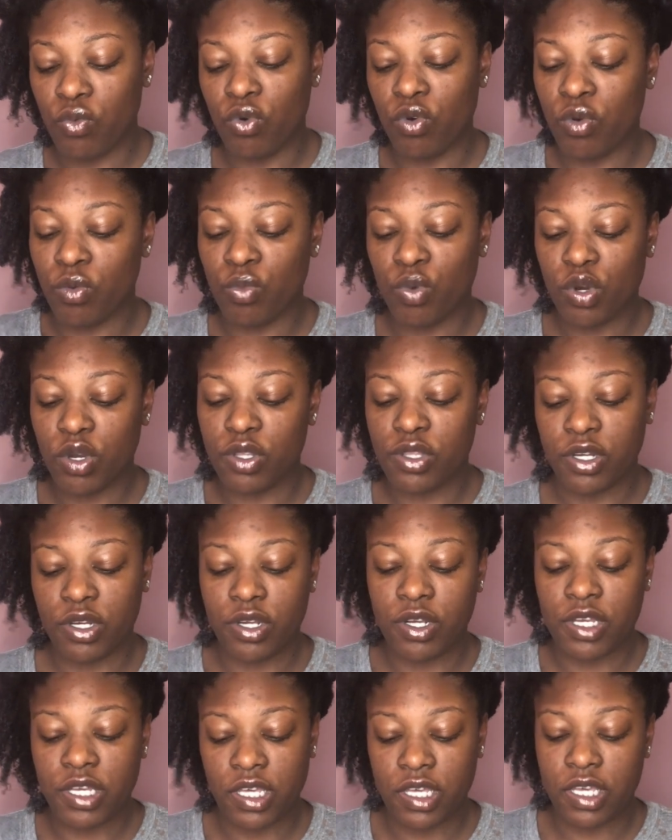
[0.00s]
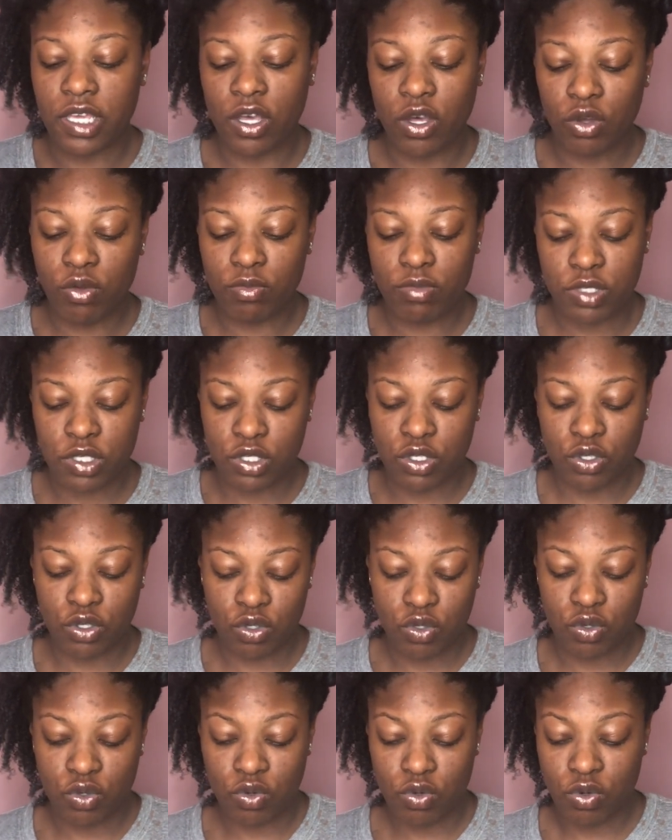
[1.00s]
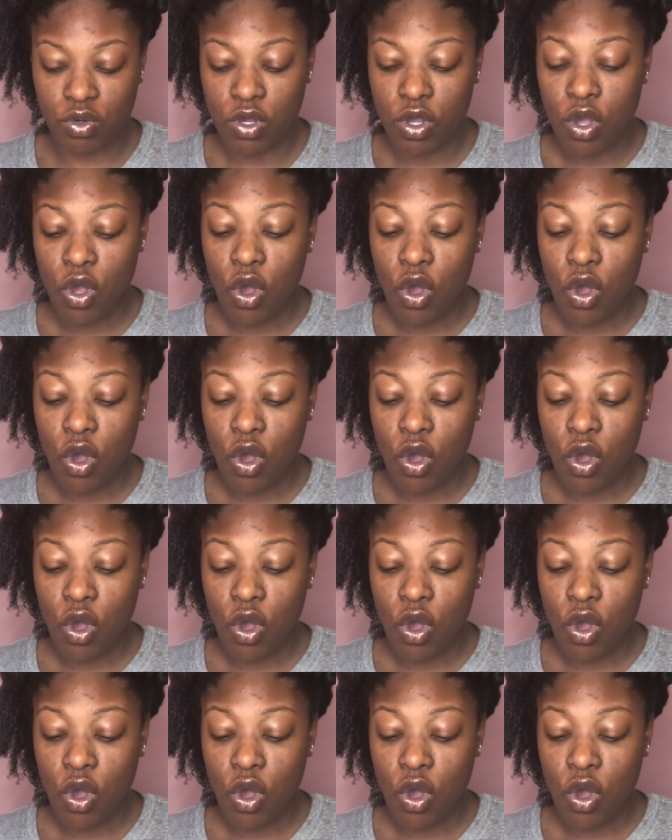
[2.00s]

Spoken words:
warm water, it helps to